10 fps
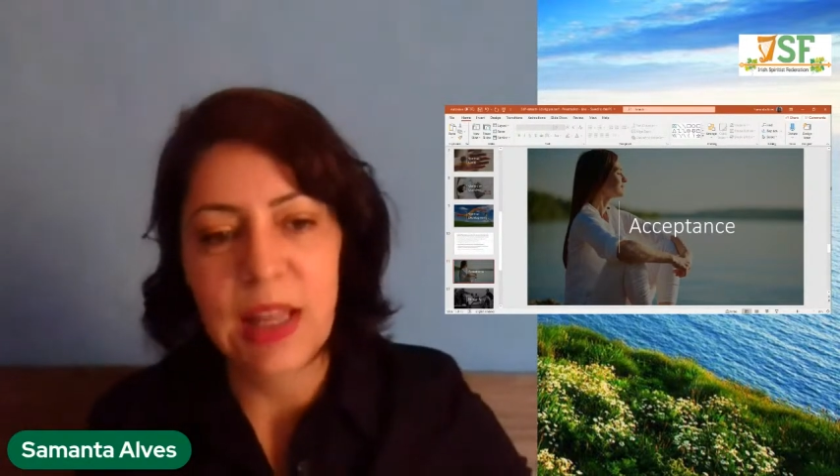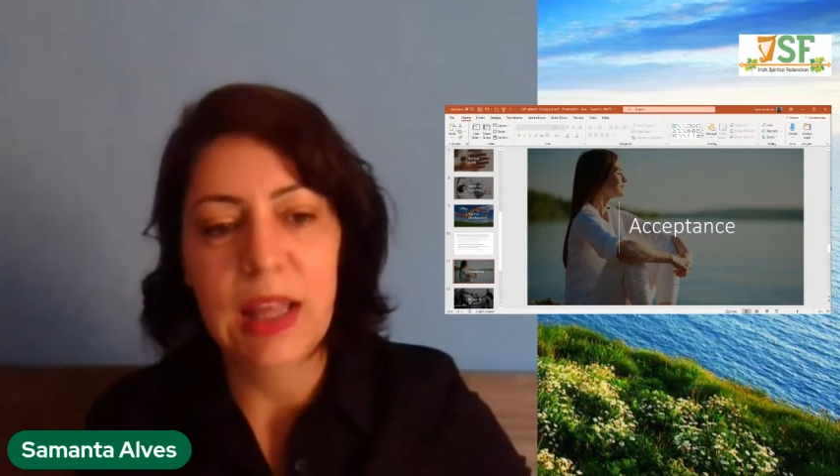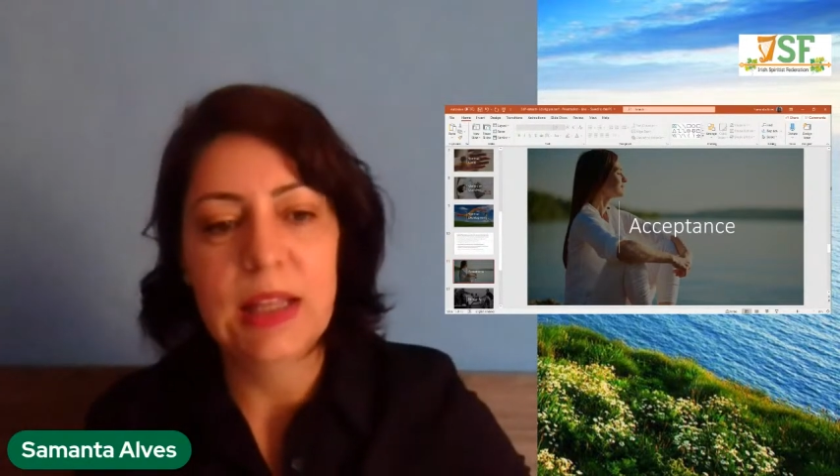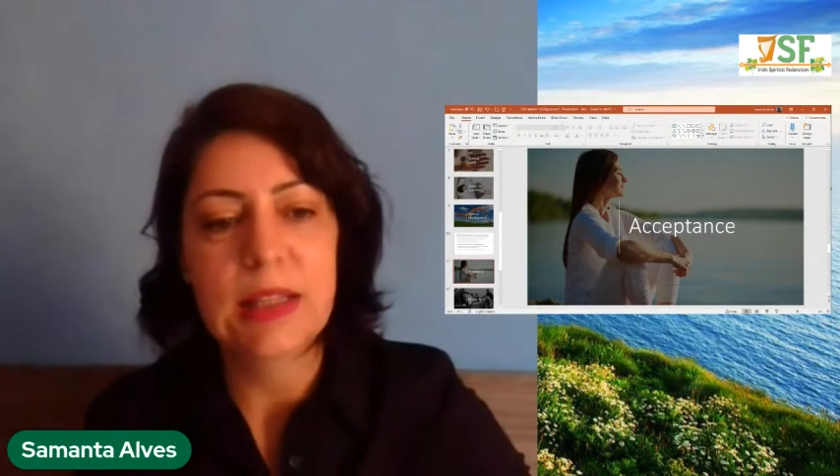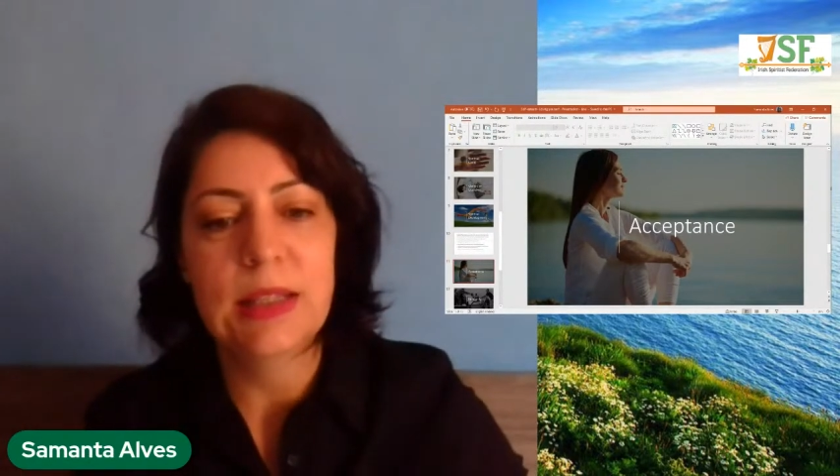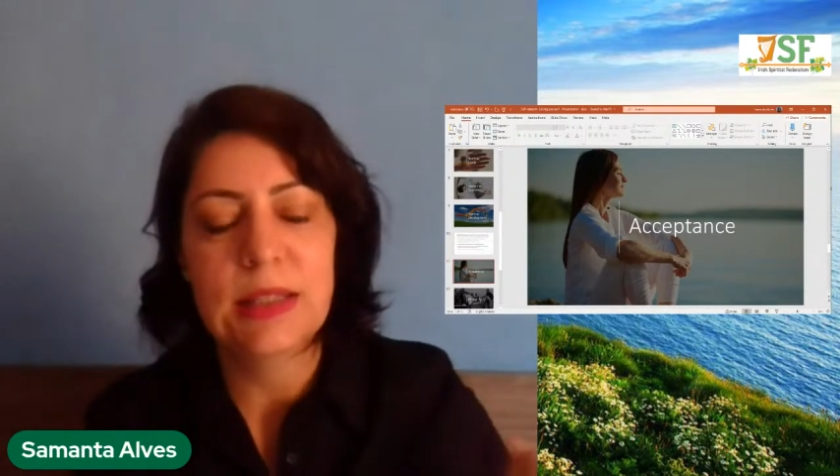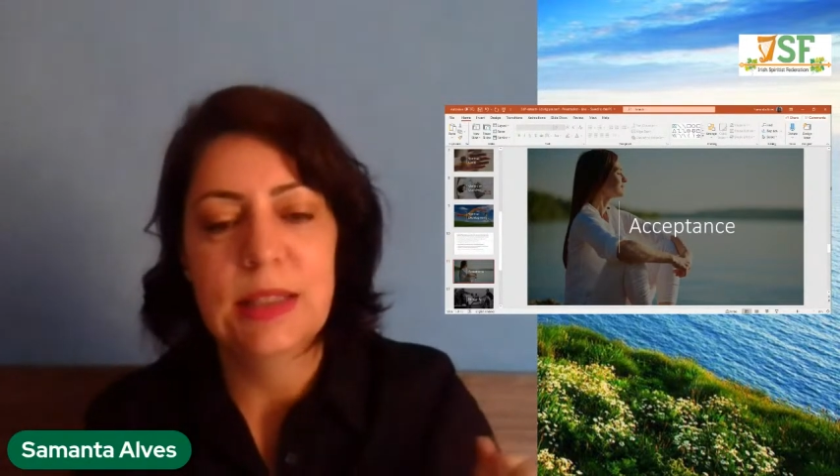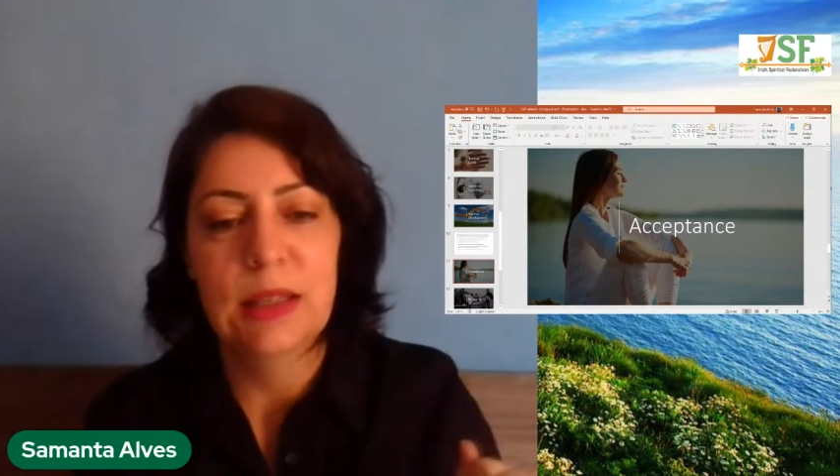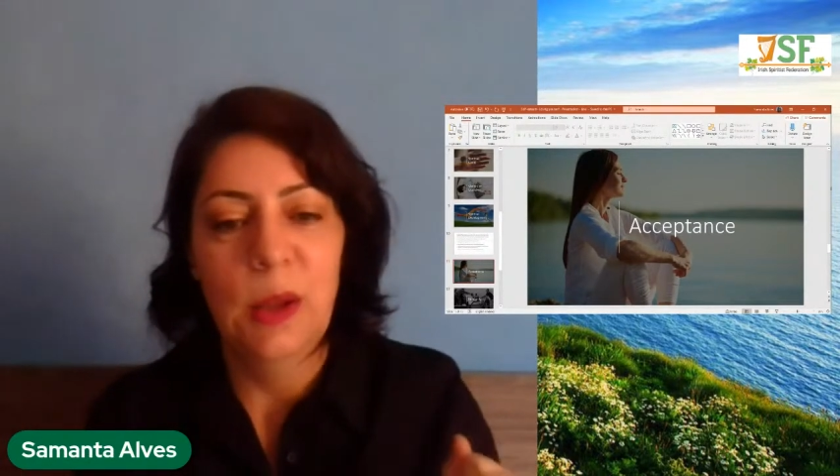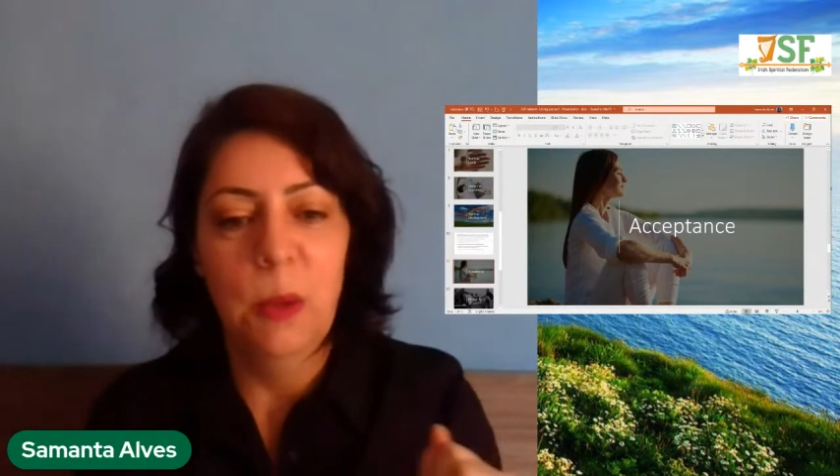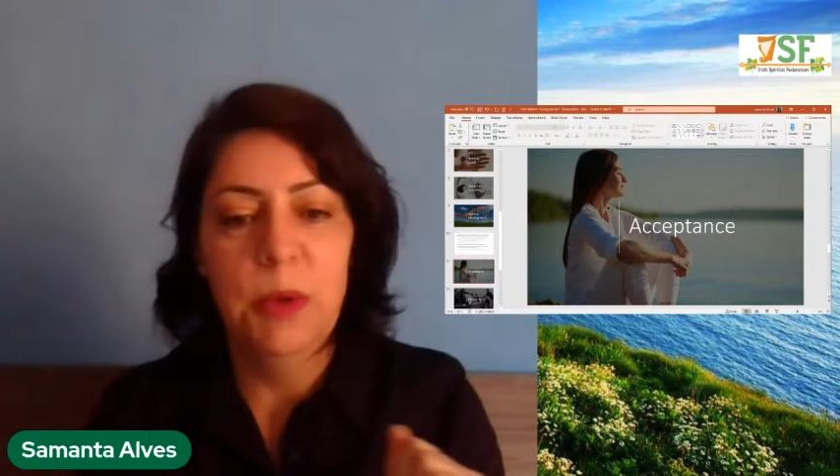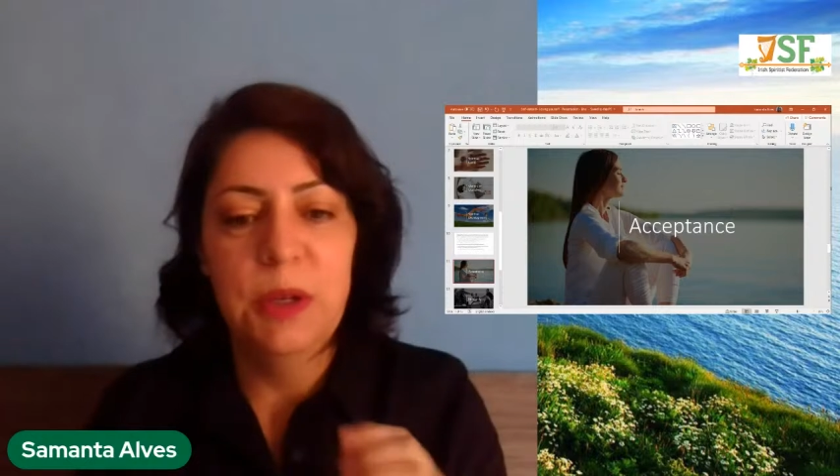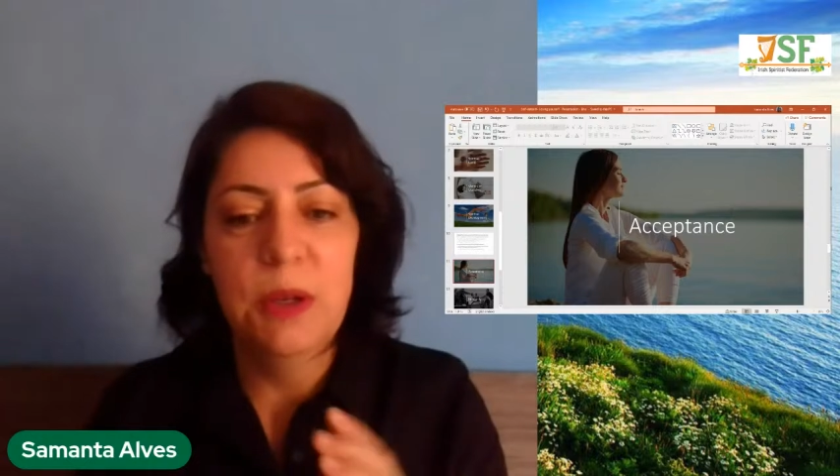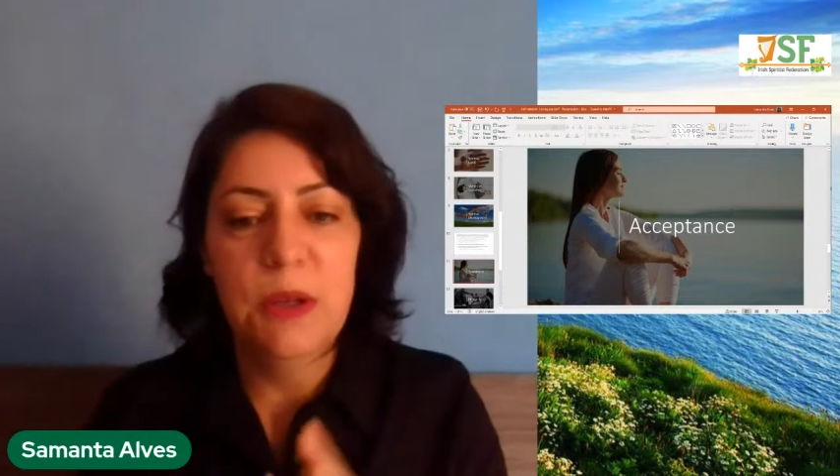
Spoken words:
all of those things,